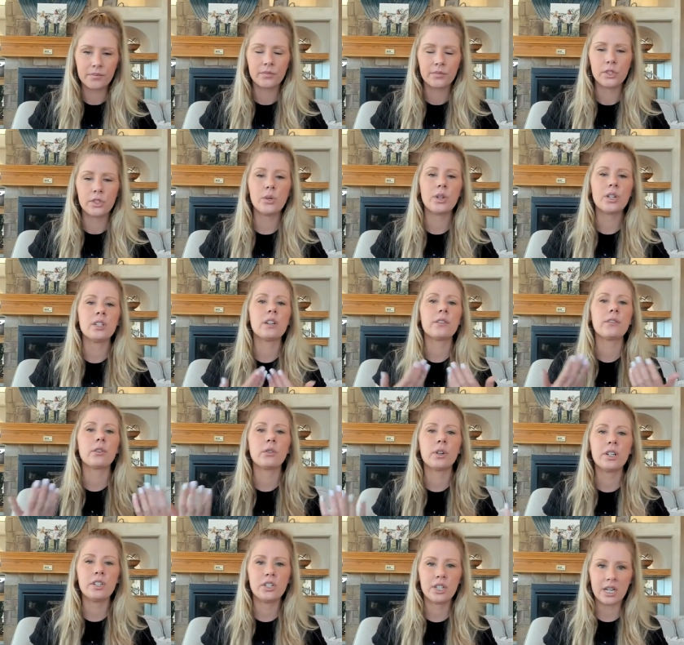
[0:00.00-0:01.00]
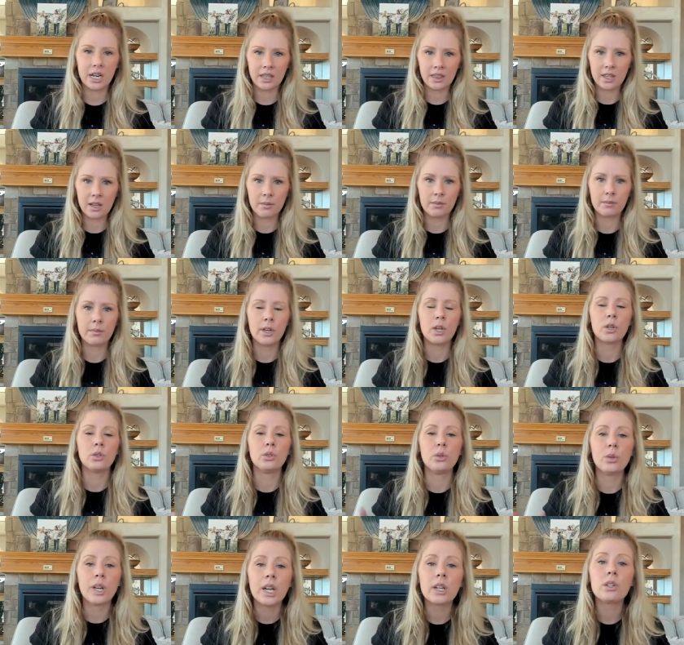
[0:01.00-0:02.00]
you can differentiate them,
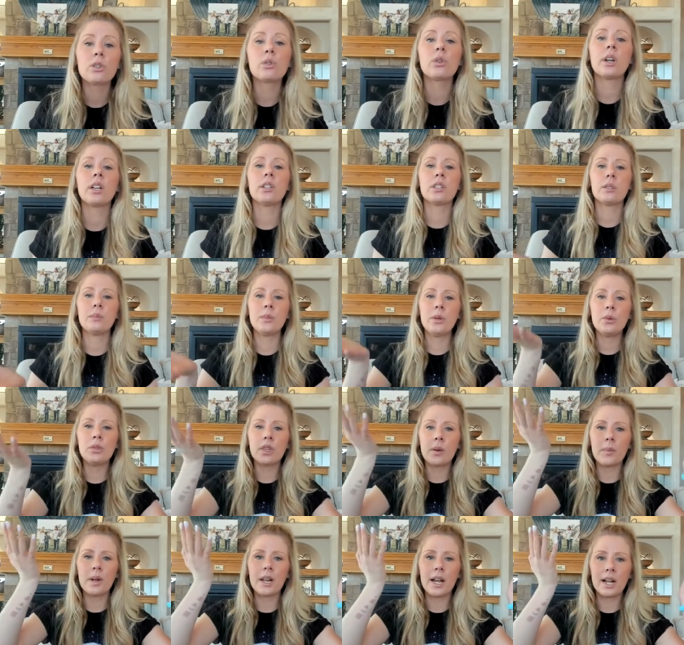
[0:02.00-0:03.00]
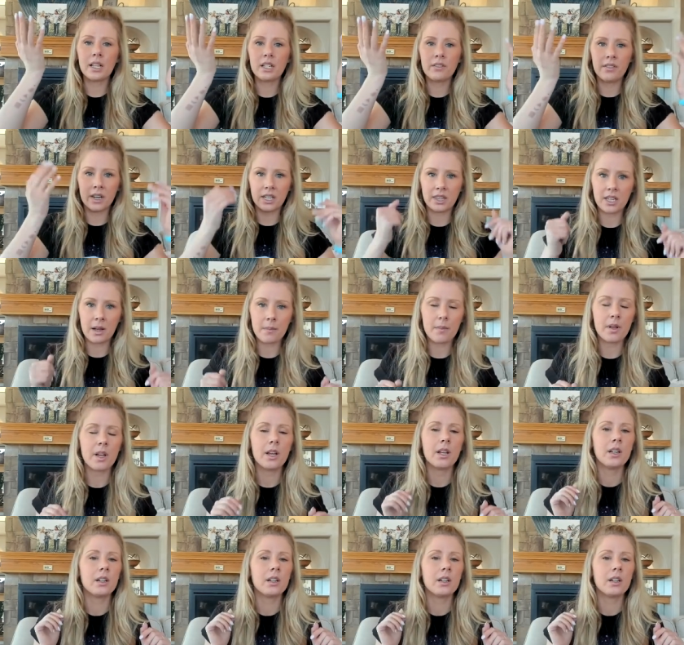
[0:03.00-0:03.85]
you can transmute them and elevate them.